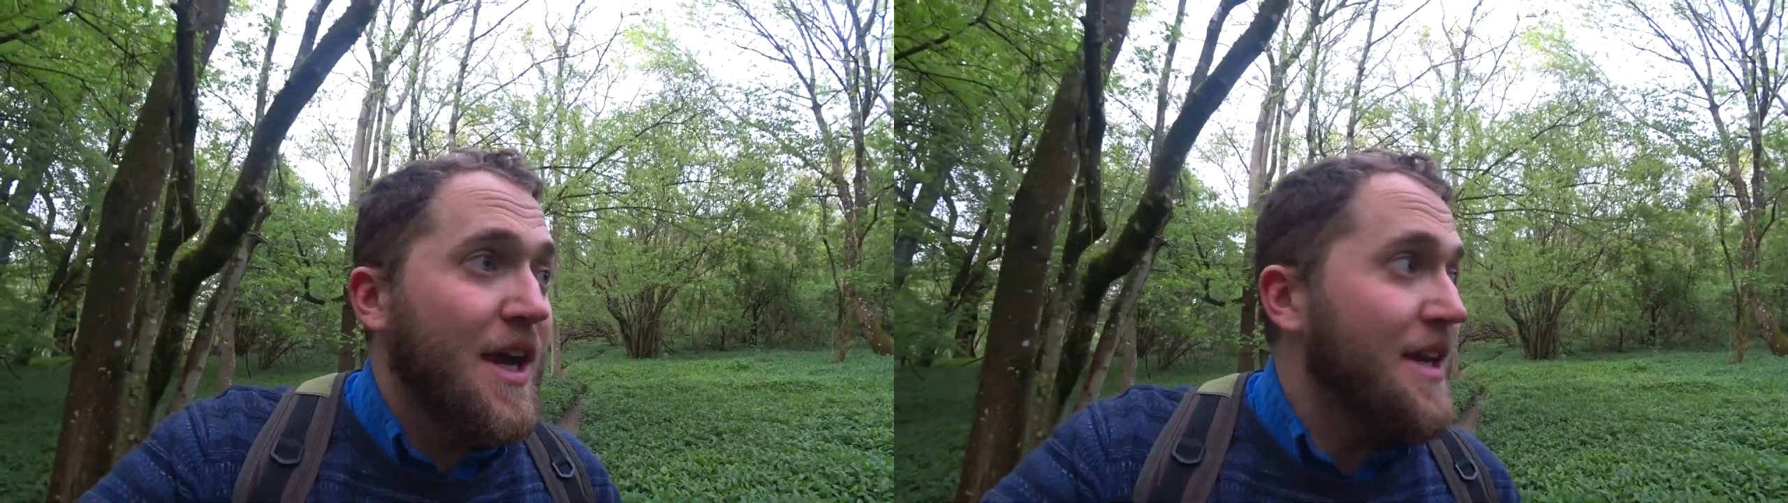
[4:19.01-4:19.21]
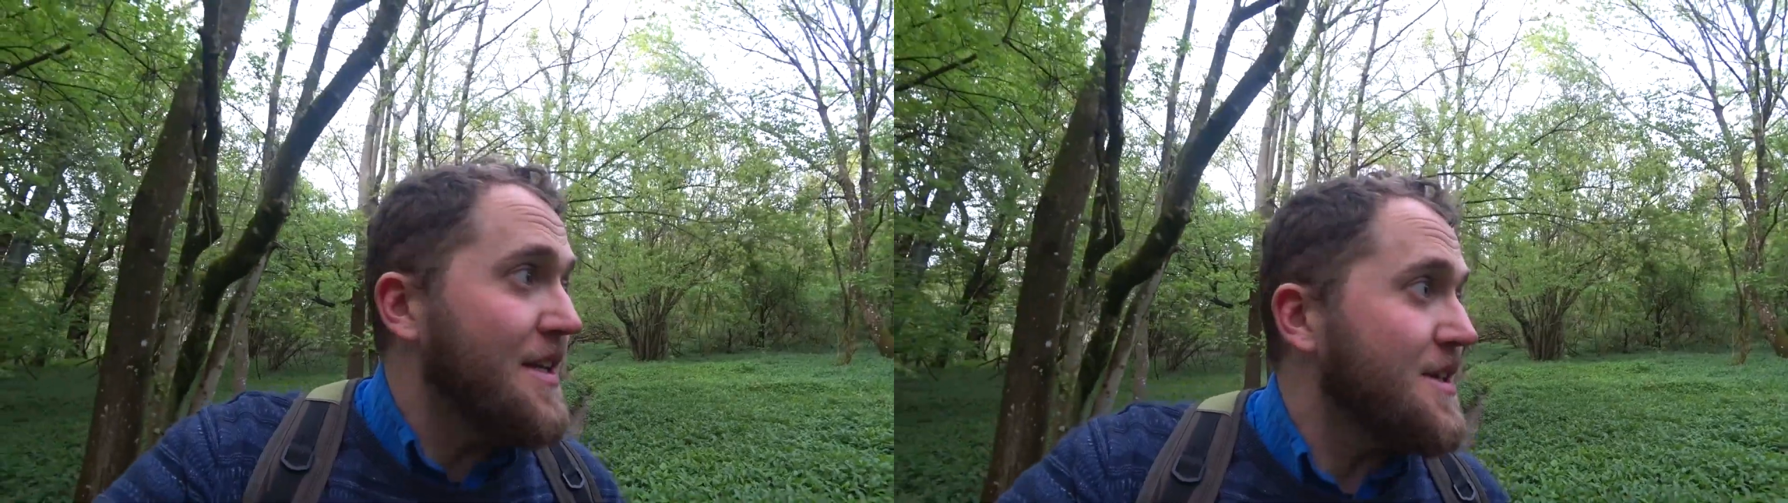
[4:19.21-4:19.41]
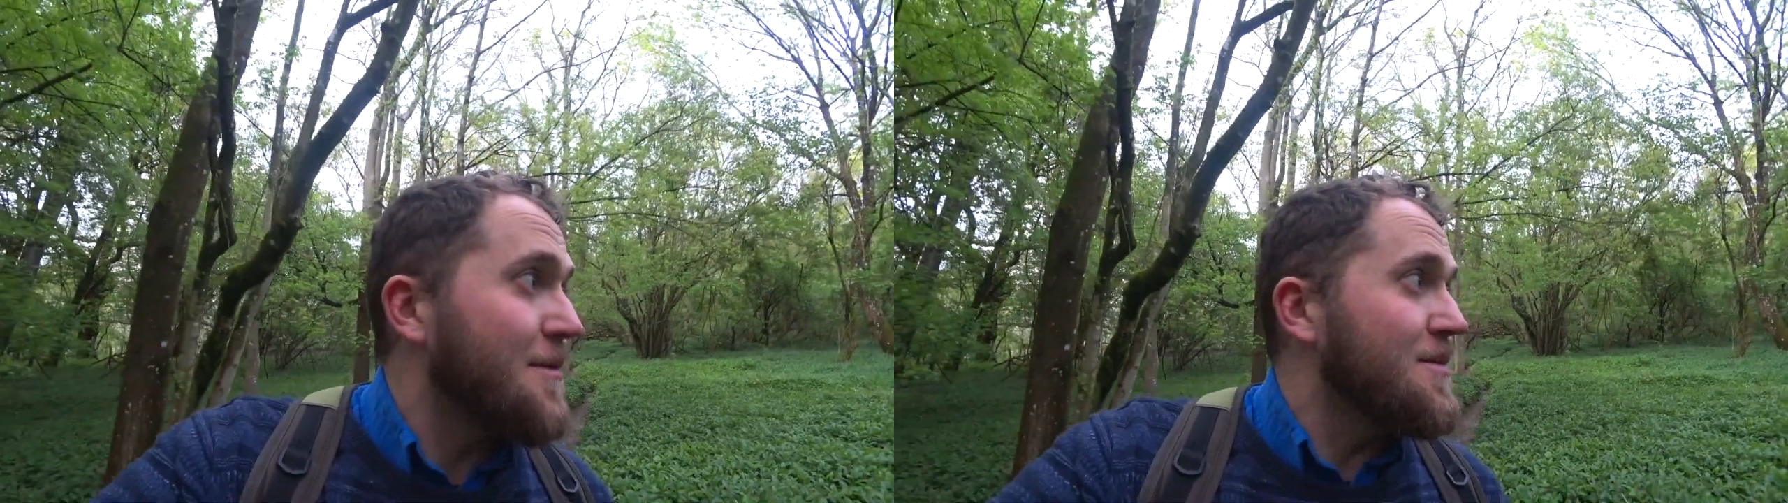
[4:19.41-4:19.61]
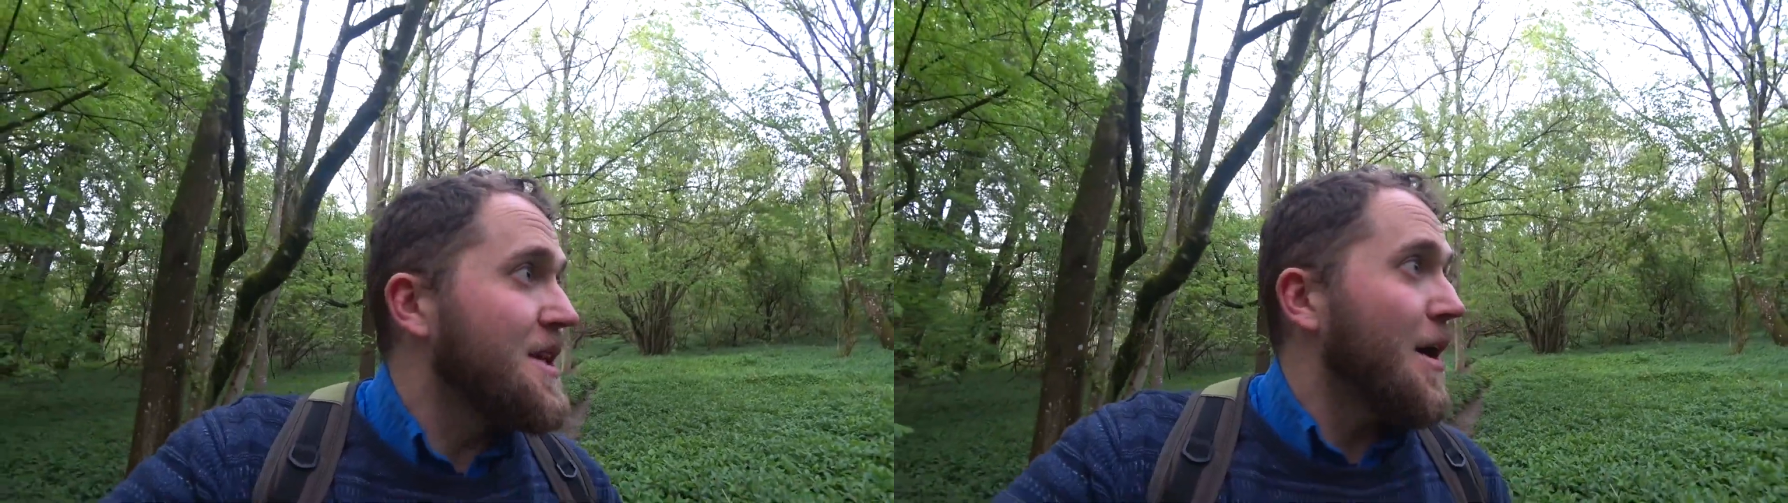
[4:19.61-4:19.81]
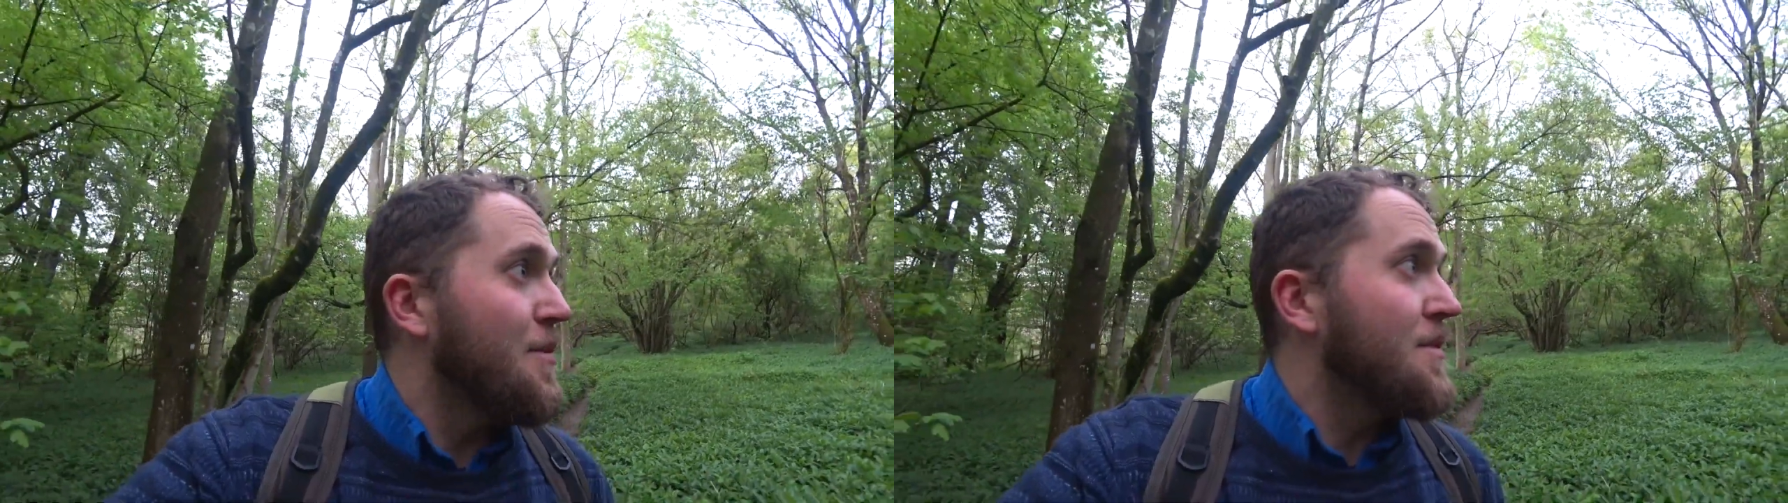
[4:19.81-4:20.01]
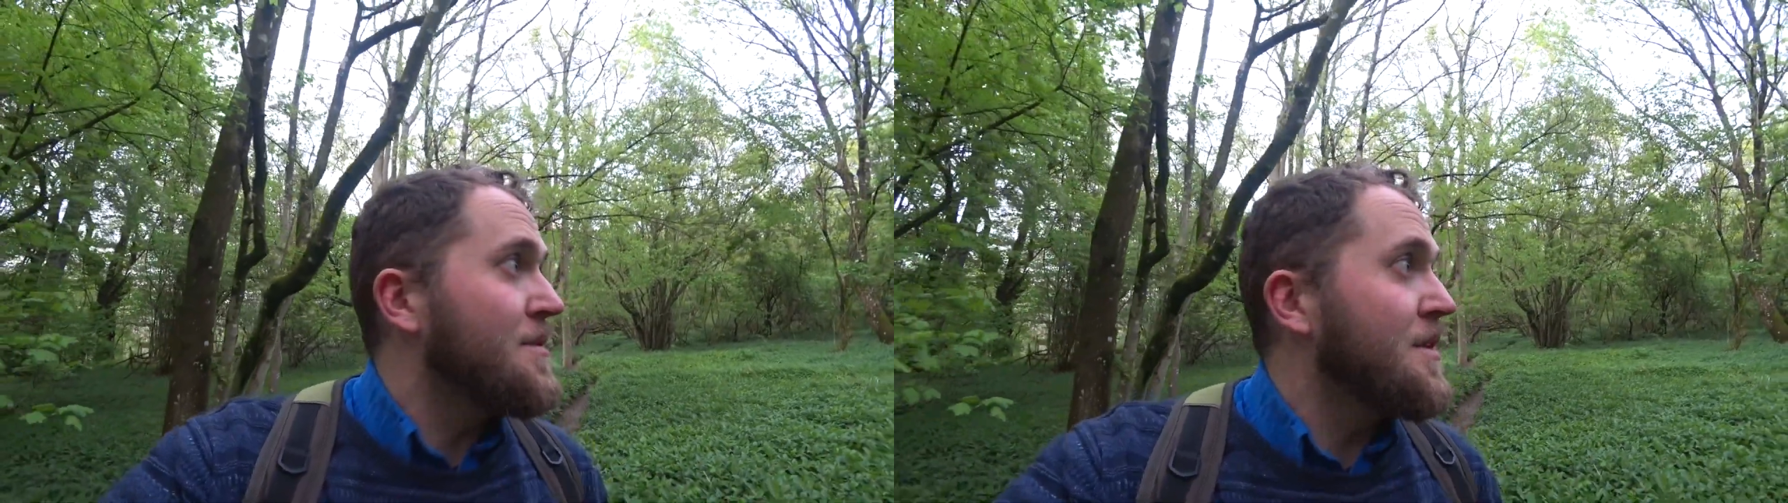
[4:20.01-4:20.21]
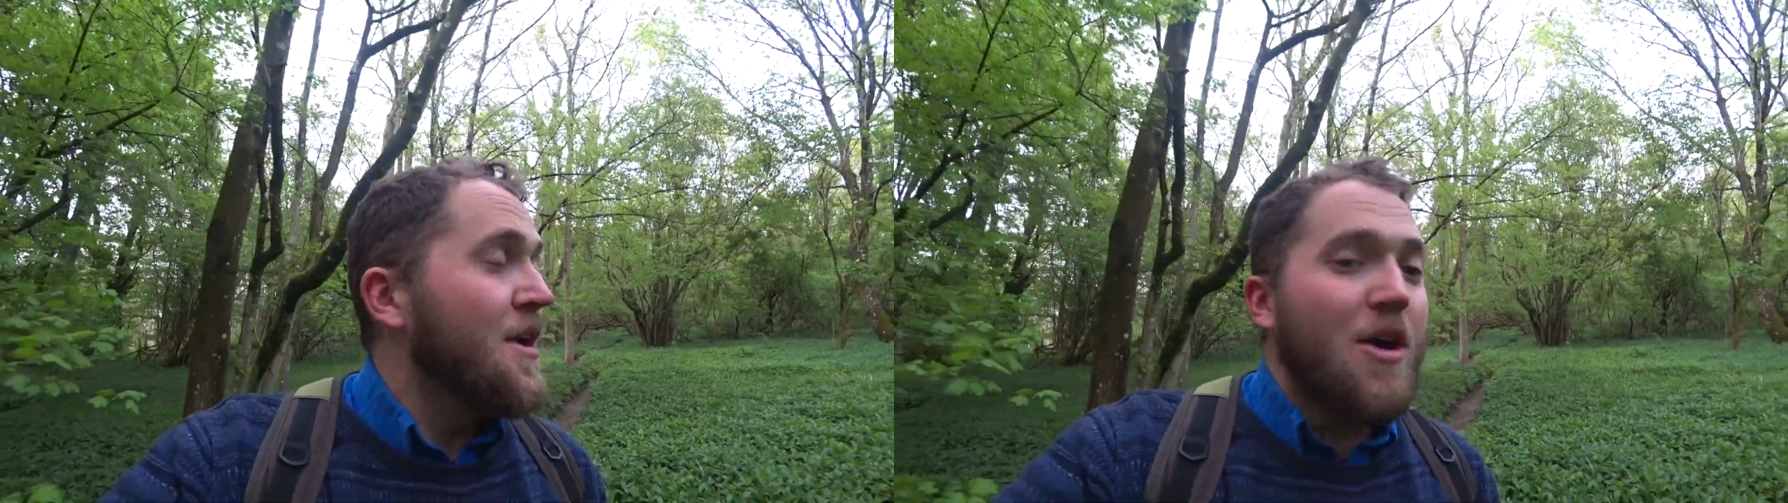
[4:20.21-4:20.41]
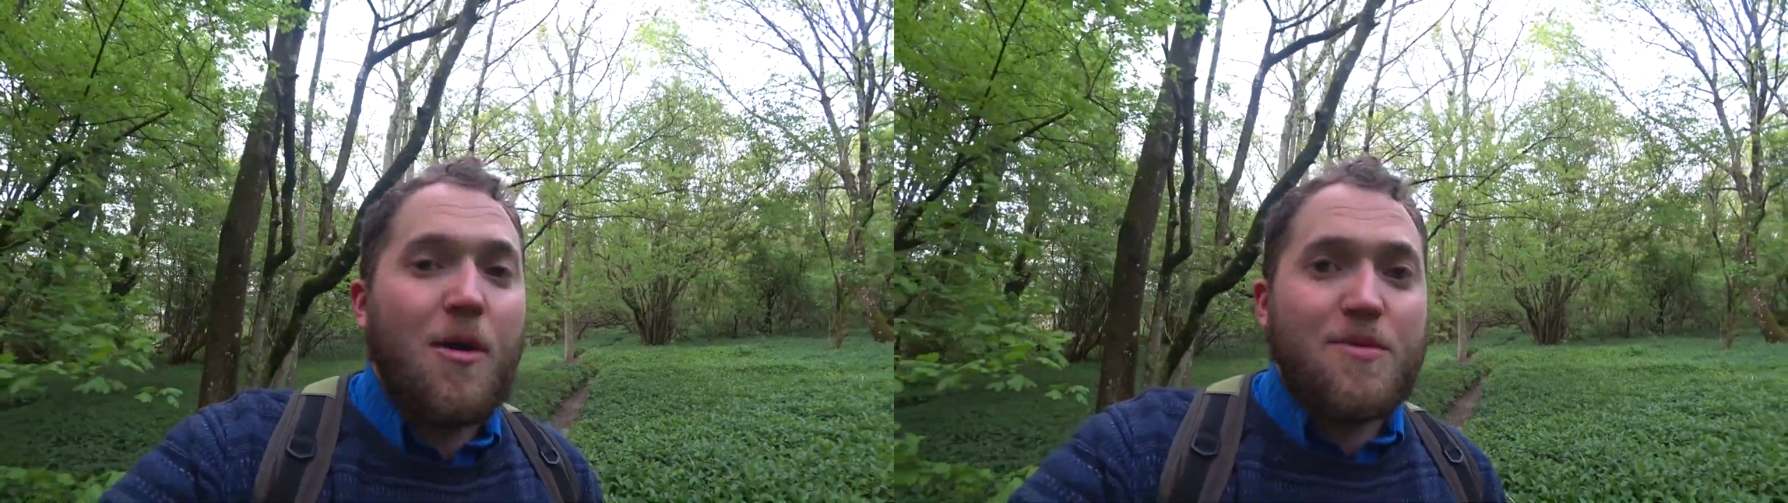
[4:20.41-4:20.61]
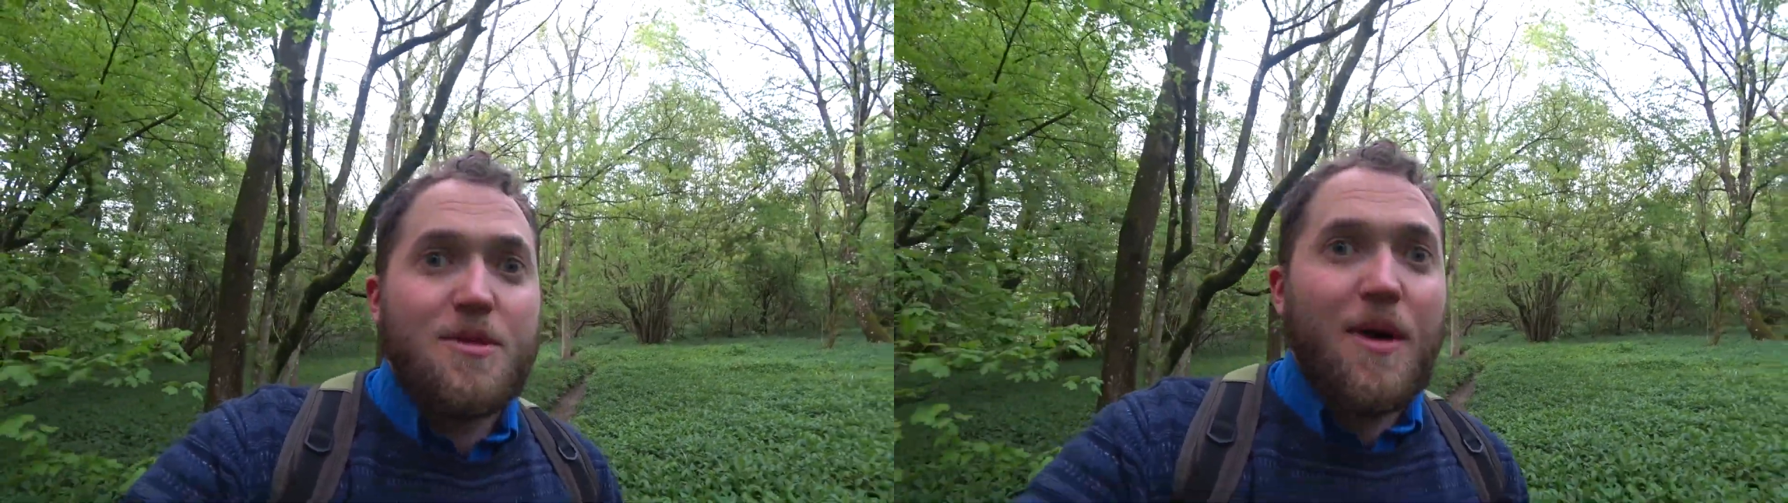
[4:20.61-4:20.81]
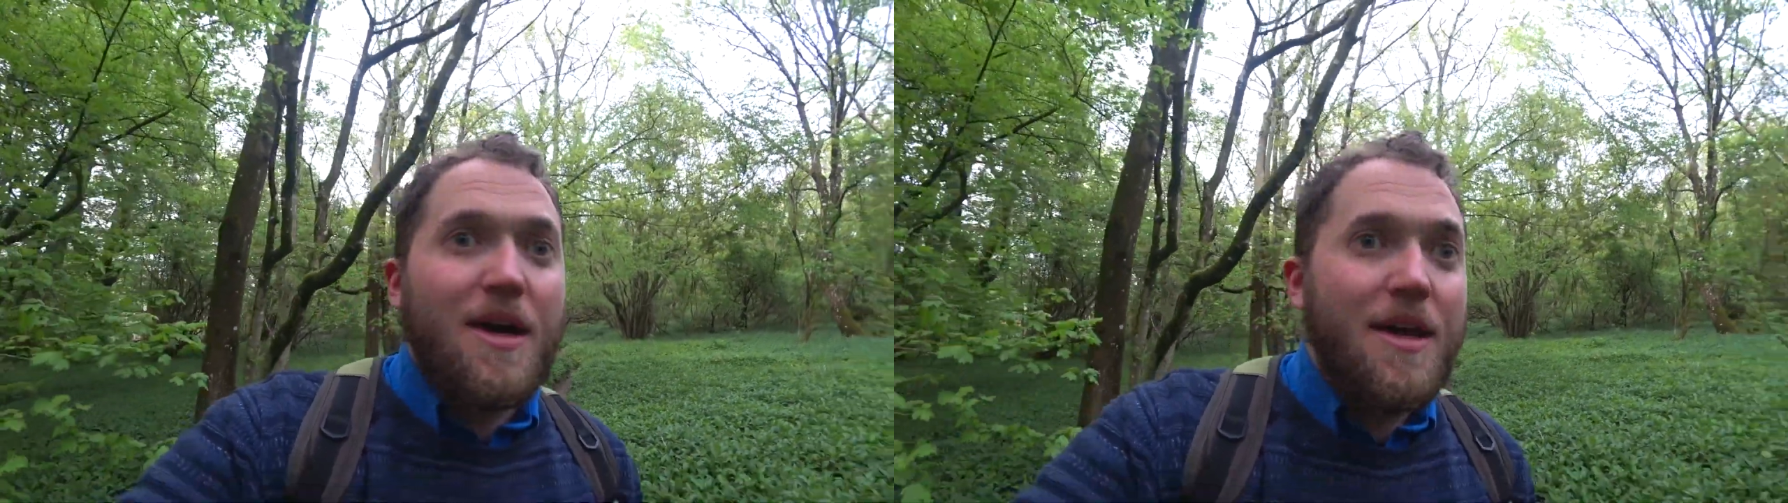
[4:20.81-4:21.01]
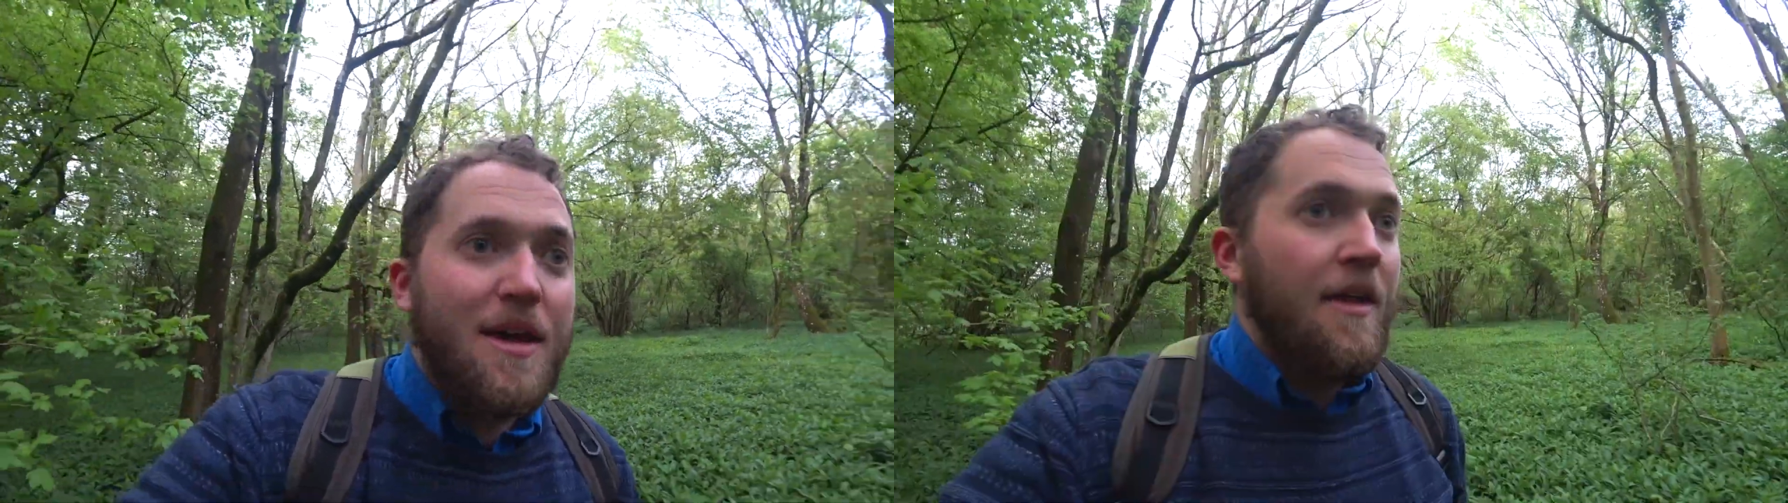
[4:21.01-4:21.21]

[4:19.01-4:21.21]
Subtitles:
and it jumped up and hopped away.